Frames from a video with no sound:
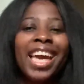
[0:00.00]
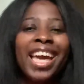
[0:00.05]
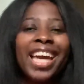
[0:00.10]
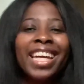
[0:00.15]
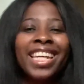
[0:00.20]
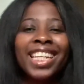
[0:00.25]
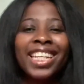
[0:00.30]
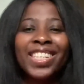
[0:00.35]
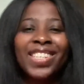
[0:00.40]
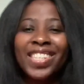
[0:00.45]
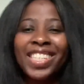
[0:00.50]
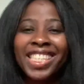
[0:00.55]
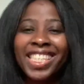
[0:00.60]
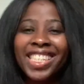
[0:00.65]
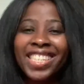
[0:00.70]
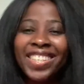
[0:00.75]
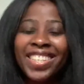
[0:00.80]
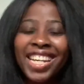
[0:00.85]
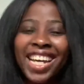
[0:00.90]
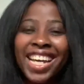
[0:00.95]
and I'll see
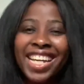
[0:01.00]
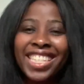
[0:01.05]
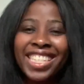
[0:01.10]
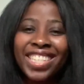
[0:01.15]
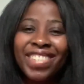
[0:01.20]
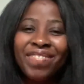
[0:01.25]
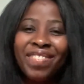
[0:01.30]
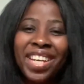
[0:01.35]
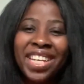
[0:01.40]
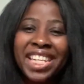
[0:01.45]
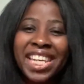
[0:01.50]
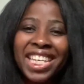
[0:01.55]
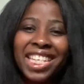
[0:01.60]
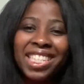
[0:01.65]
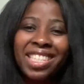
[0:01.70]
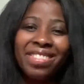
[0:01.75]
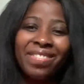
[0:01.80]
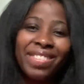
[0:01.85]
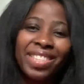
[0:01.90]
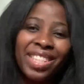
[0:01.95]
you guys in my
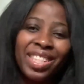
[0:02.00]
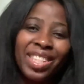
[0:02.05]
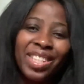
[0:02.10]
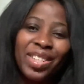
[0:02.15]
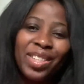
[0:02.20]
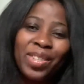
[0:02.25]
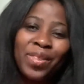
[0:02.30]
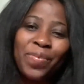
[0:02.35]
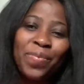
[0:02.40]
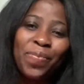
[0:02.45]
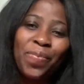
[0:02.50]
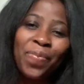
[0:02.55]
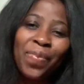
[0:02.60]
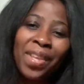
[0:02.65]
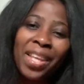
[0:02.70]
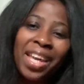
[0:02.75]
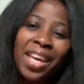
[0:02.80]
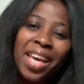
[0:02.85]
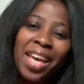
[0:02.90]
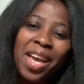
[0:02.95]
next video.
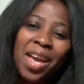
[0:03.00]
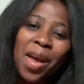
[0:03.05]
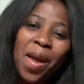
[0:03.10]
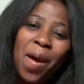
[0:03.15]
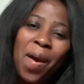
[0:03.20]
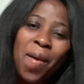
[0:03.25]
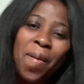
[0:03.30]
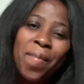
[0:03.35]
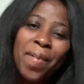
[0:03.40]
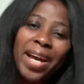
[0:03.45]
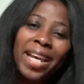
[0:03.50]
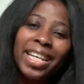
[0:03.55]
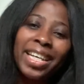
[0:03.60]
Bye